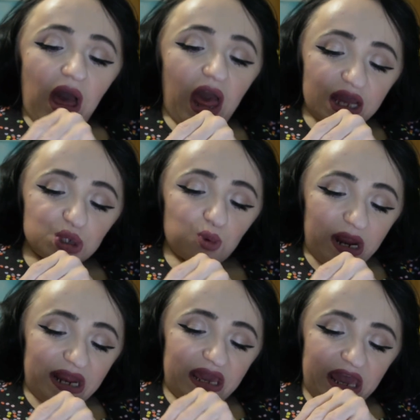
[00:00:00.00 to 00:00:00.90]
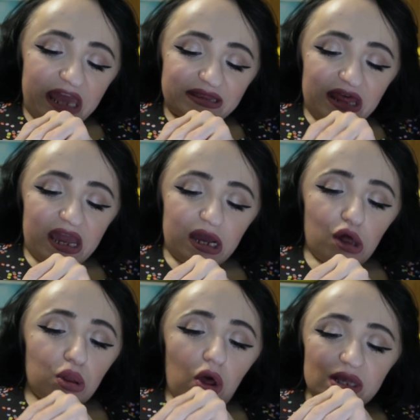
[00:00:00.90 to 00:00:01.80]
hydrating and like
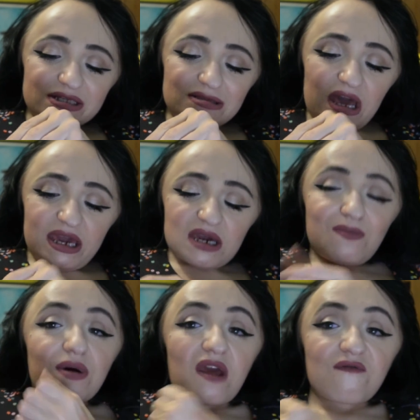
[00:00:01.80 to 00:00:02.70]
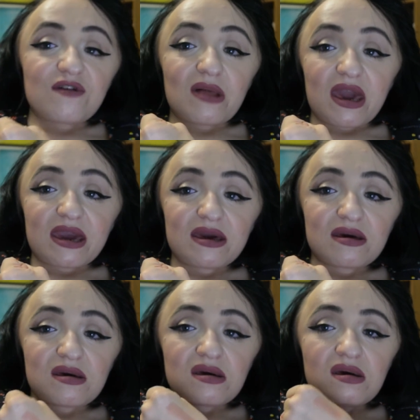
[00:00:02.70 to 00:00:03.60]
gloss like, but I feel like
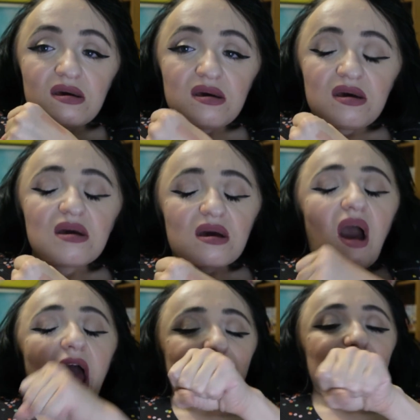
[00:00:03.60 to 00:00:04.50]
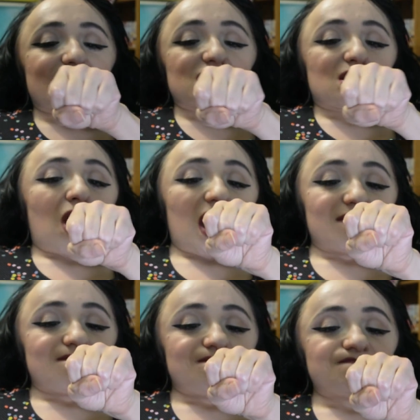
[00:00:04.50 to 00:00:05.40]
I like this a lot.
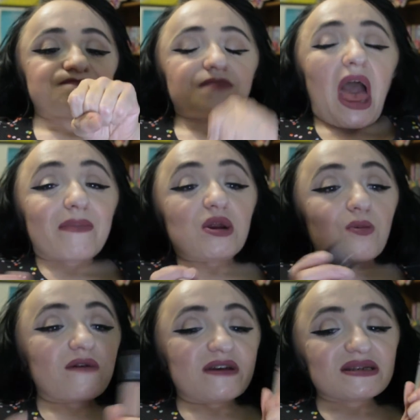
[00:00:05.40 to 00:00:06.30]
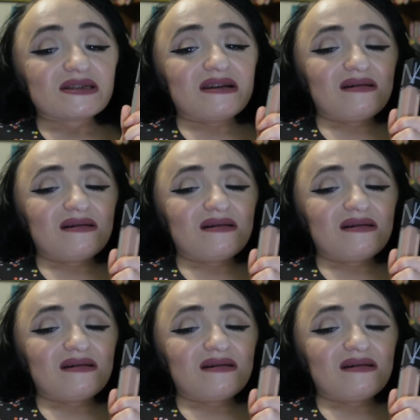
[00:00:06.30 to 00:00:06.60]
I'm gonna wear this.